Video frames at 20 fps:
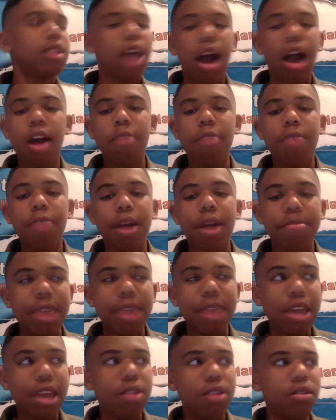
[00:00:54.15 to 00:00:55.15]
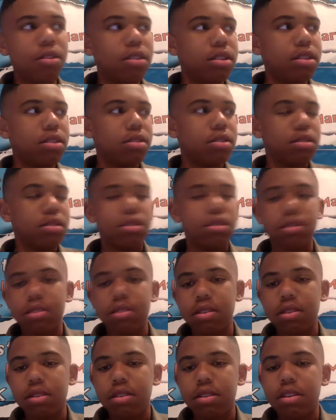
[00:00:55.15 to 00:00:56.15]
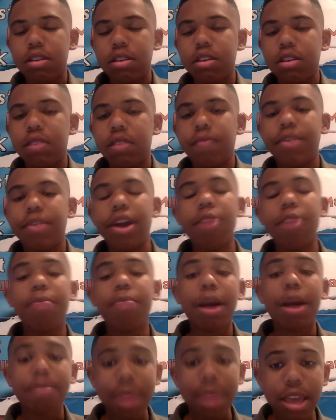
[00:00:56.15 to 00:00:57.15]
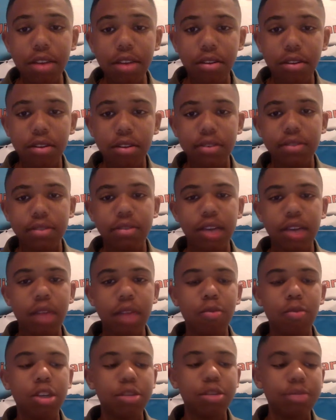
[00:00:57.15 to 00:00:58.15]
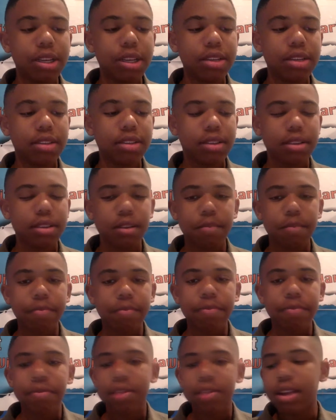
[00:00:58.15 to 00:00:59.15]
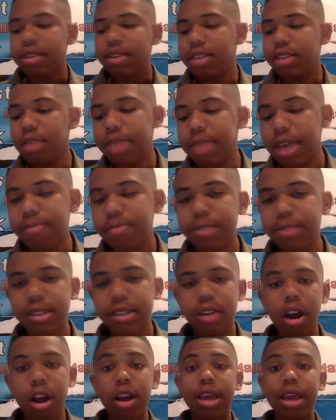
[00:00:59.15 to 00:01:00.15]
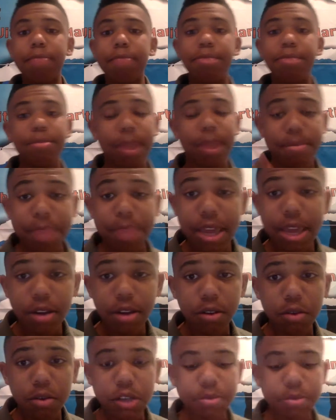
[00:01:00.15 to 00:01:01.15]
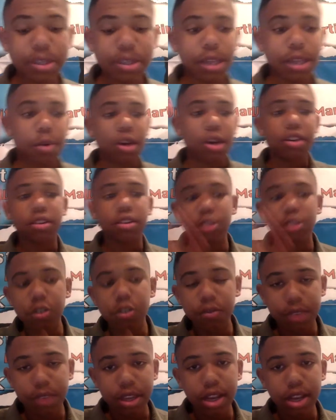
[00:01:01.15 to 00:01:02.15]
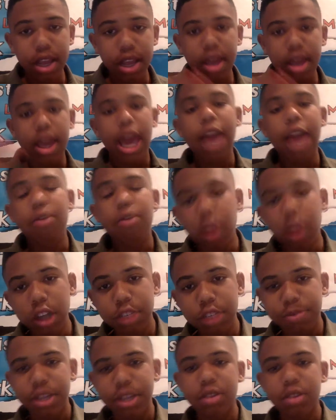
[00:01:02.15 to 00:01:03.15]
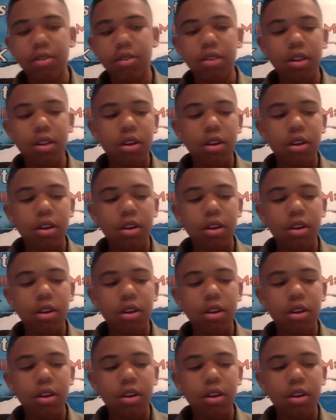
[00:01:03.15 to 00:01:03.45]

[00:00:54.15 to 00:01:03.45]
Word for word: are bipedal. Gorillas. They're bipedal, which means some apes are, can be bipedal, which means they walk on two feet, and quadrupedal,